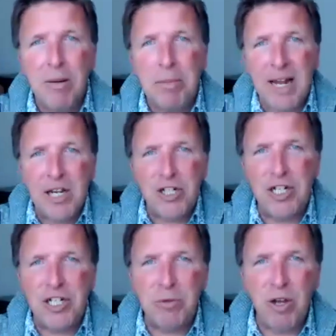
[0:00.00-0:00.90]
But actually,
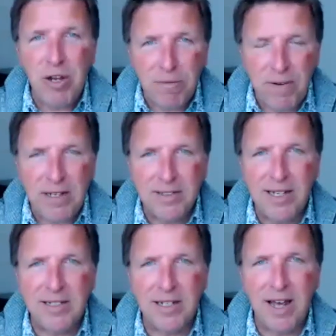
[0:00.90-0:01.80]
she was only a
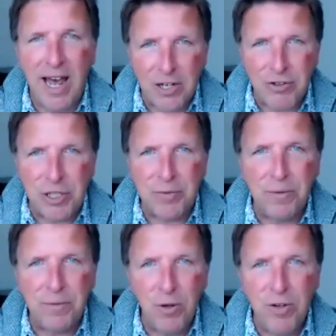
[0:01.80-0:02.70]
fantastic actress for
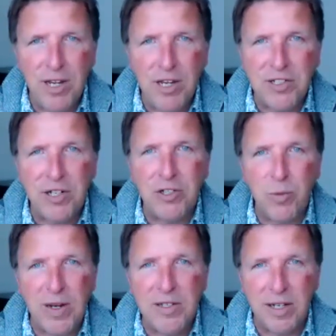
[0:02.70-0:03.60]
a few years in her
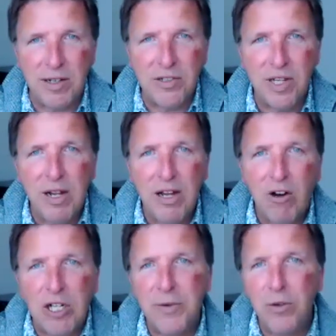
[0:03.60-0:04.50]
20s.
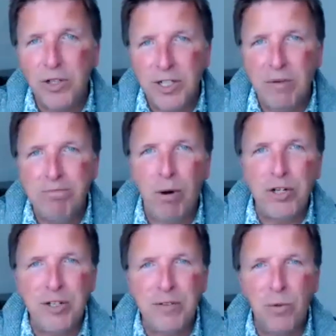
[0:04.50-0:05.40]
Because if you look at her
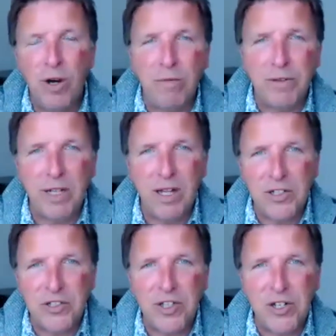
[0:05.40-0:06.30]
body of work for the
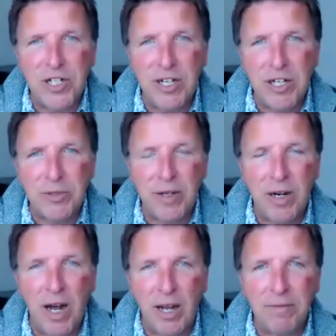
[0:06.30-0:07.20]
last 30 years of her
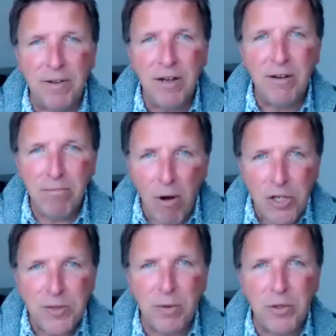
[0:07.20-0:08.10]
life,
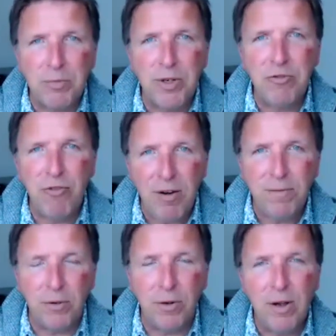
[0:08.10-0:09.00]
most of it was pretty
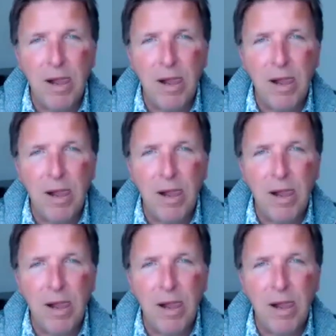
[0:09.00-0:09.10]
dreadful.